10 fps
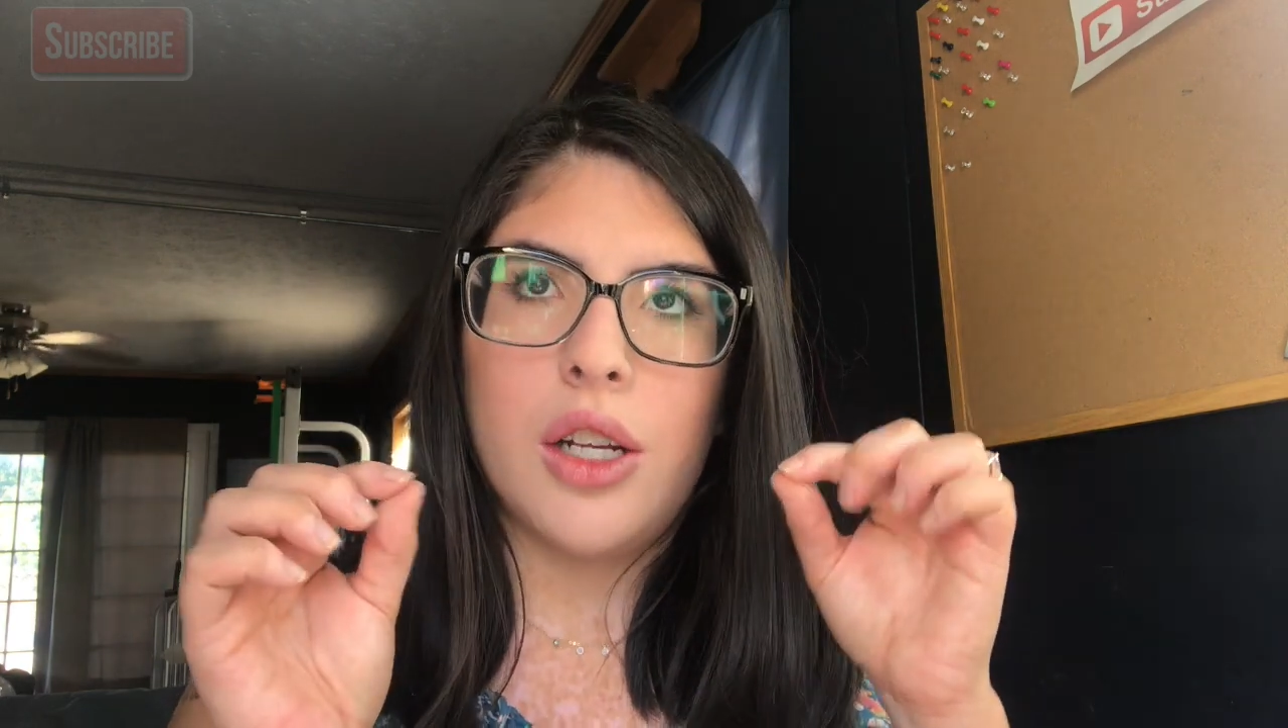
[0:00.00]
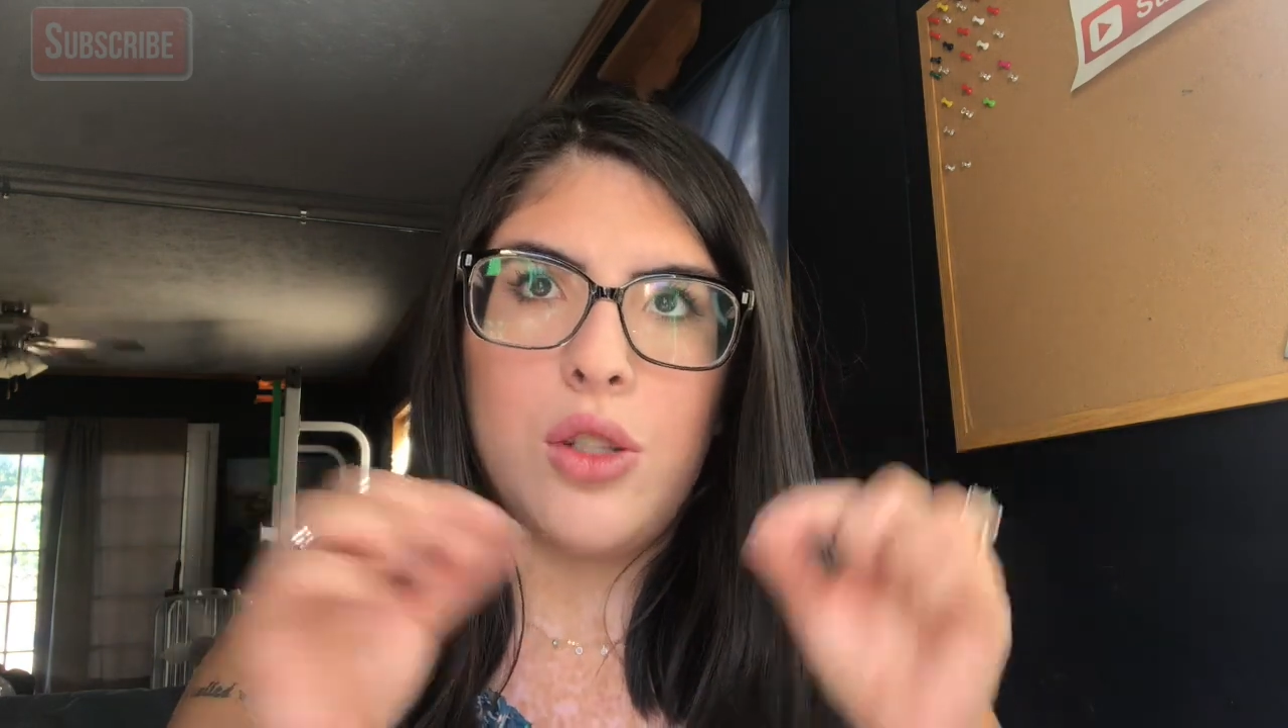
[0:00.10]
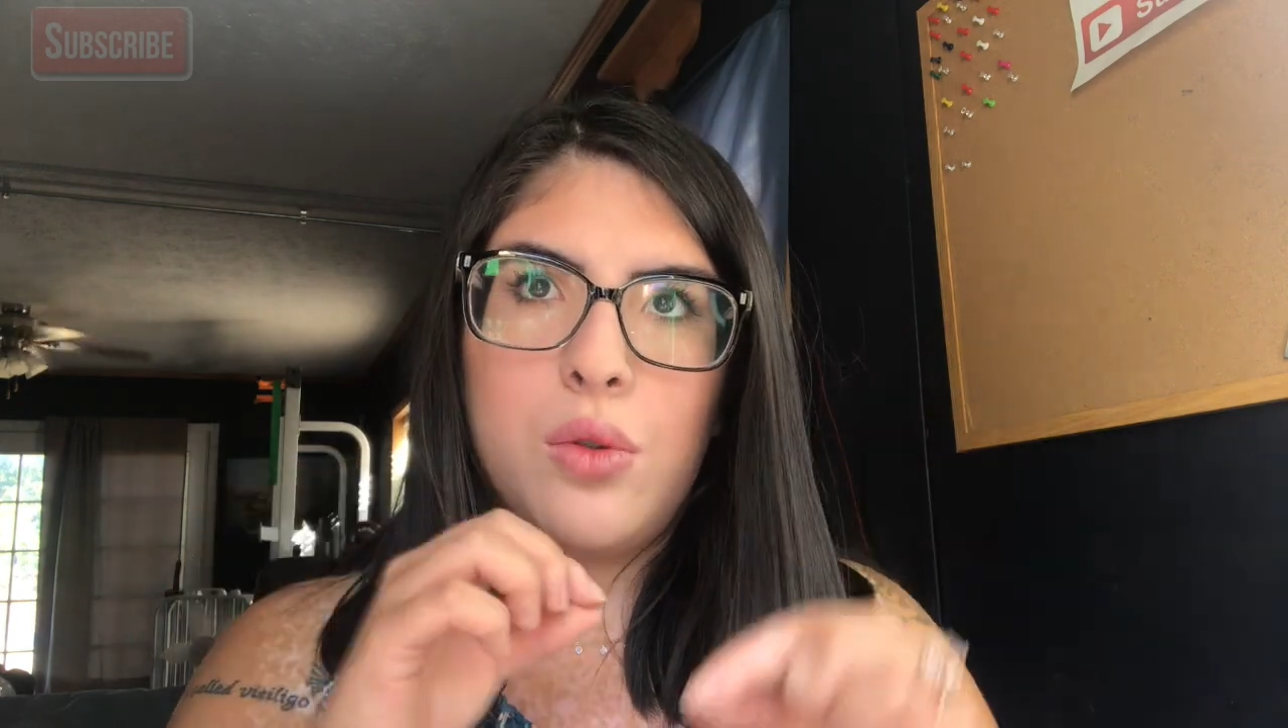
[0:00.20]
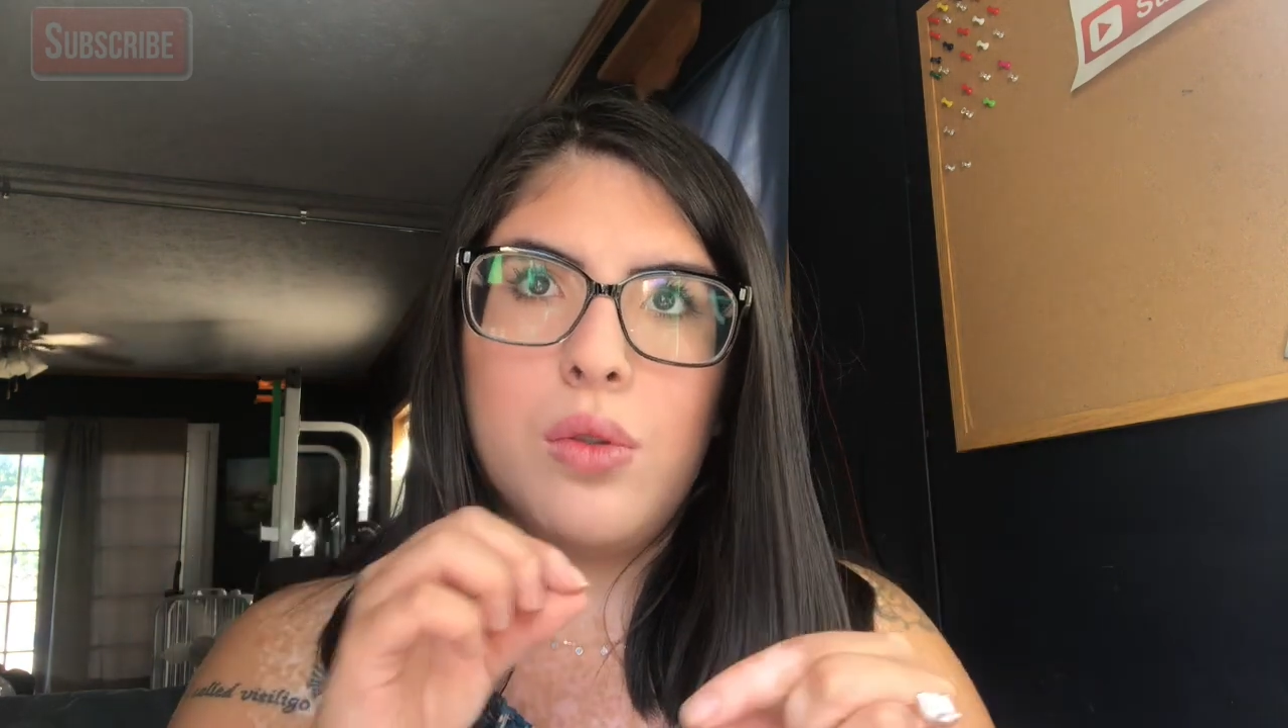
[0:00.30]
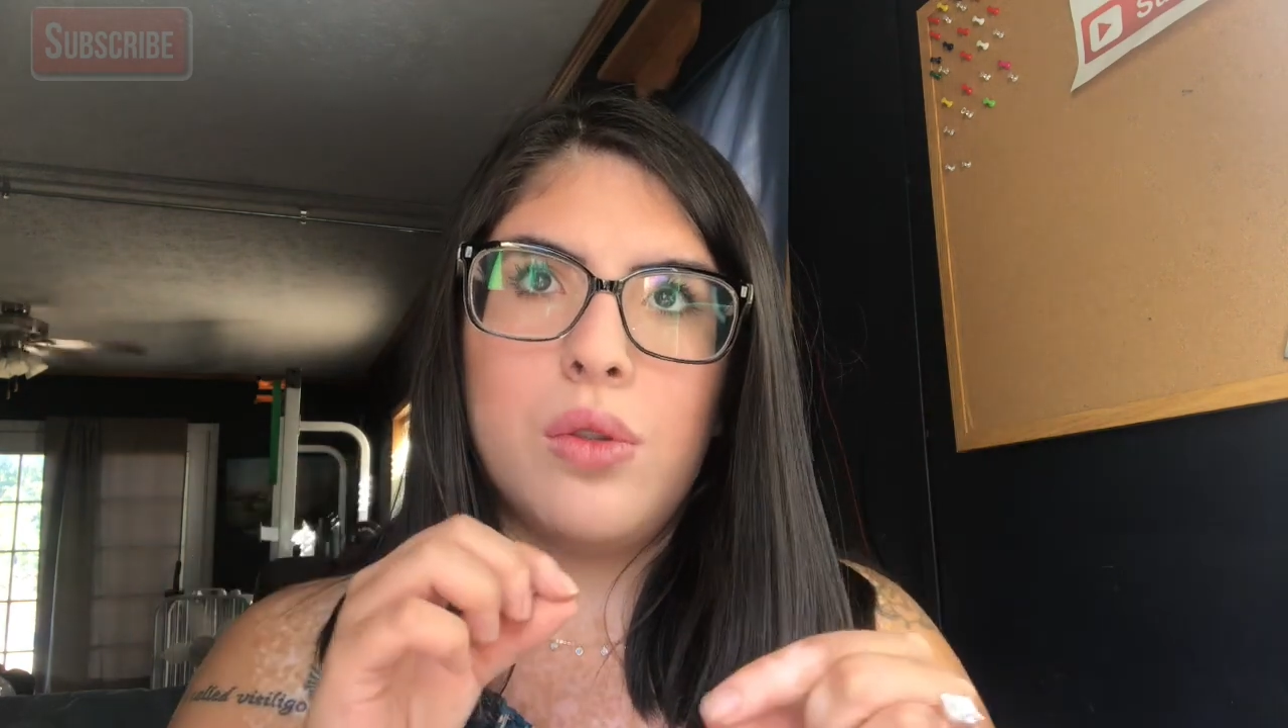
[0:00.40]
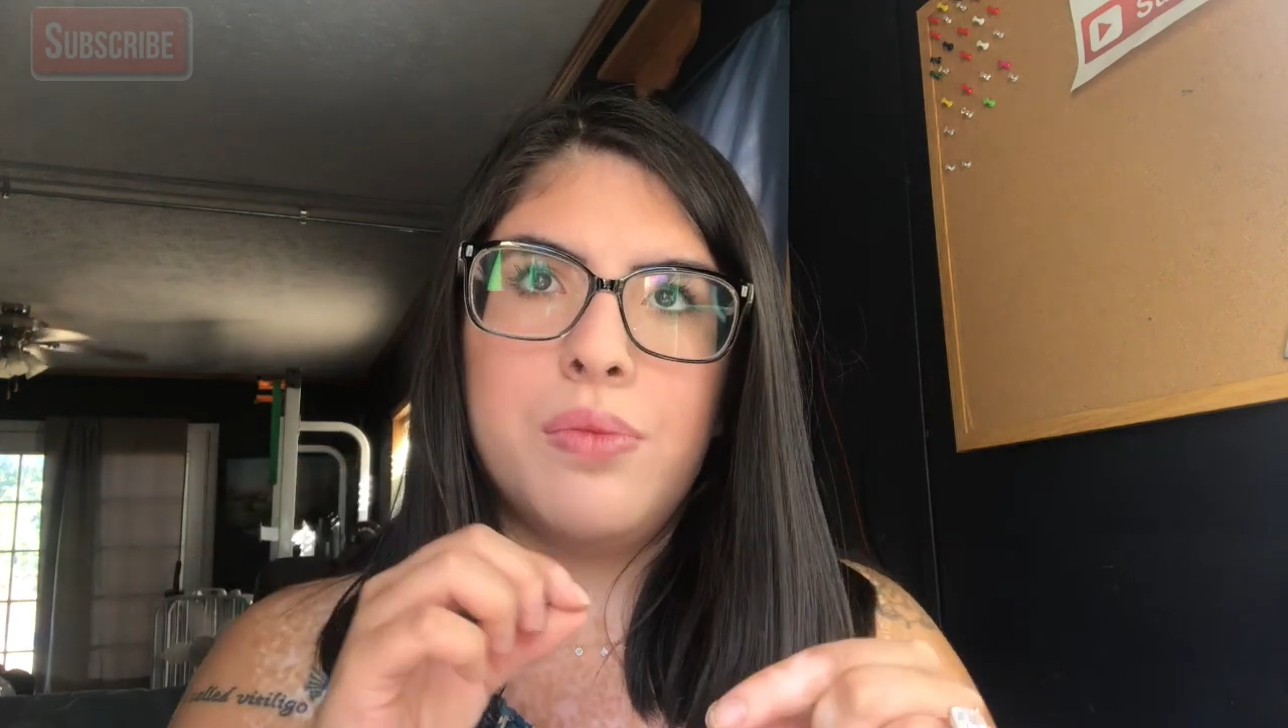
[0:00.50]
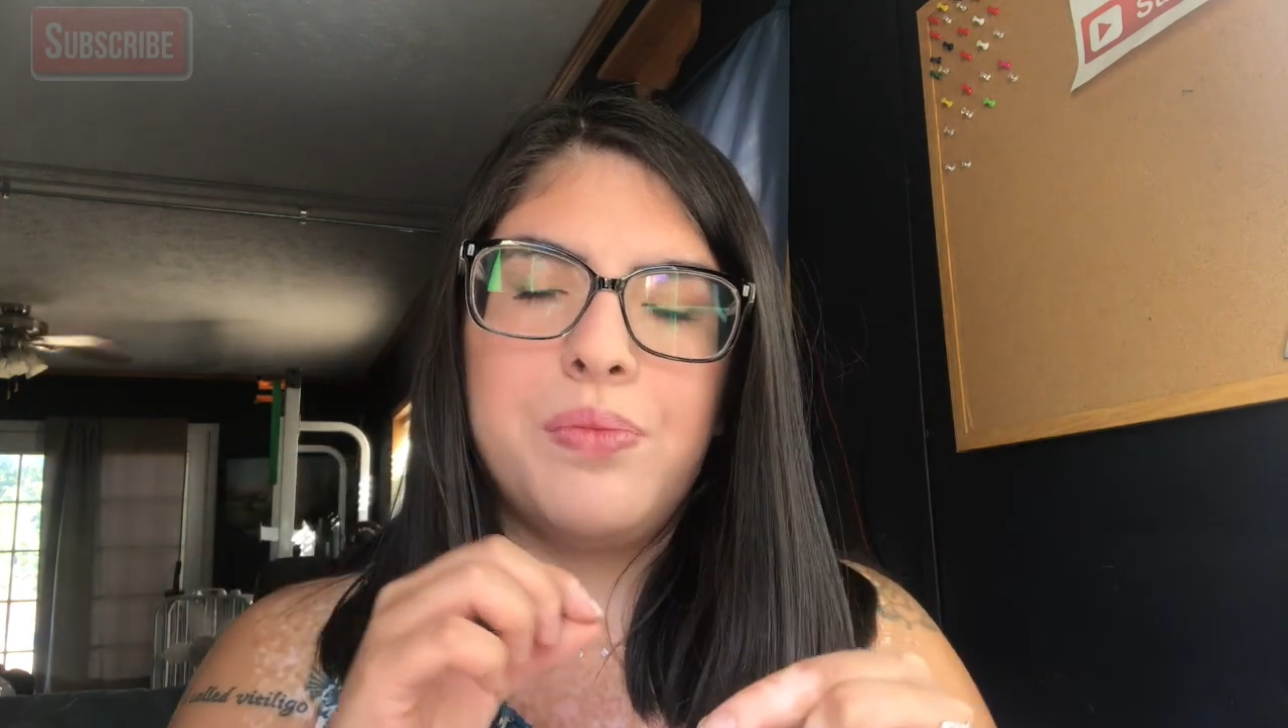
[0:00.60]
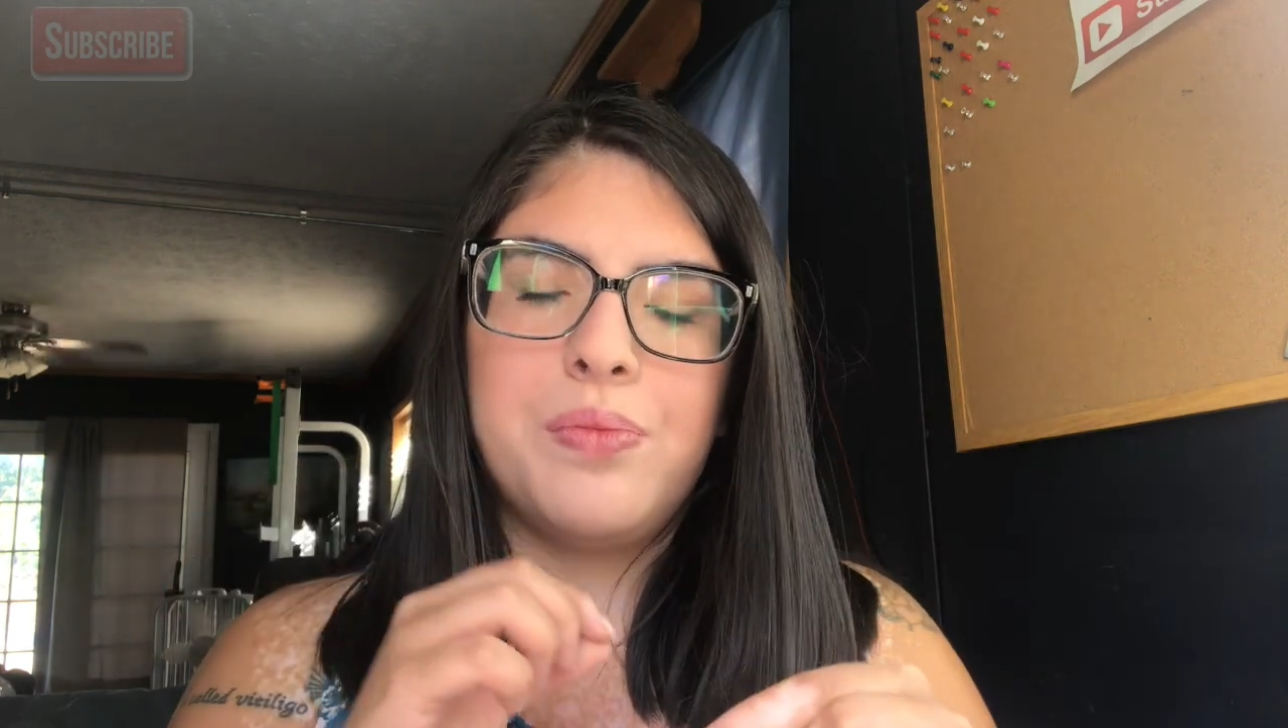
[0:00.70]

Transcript: tool